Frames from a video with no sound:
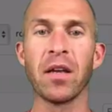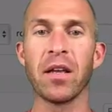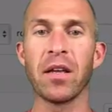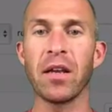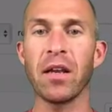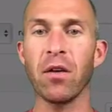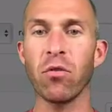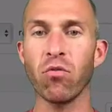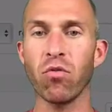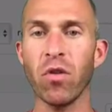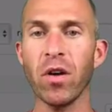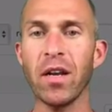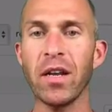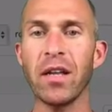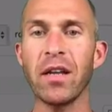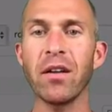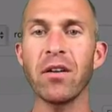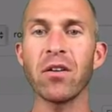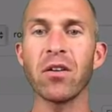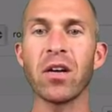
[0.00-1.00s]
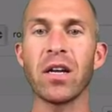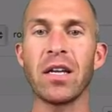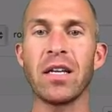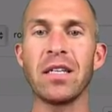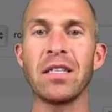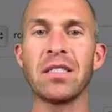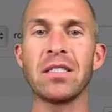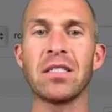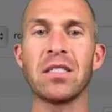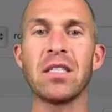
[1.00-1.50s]
Now, right here
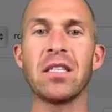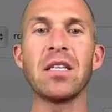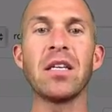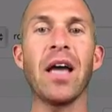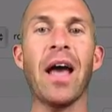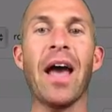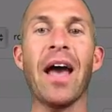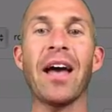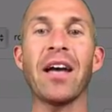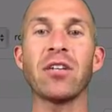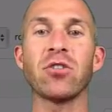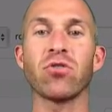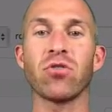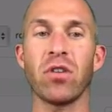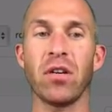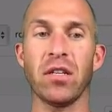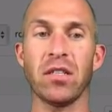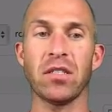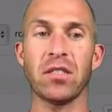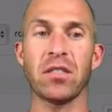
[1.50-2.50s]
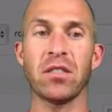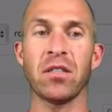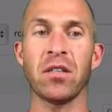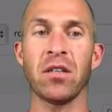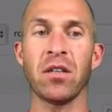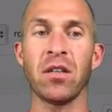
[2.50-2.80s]
is the address,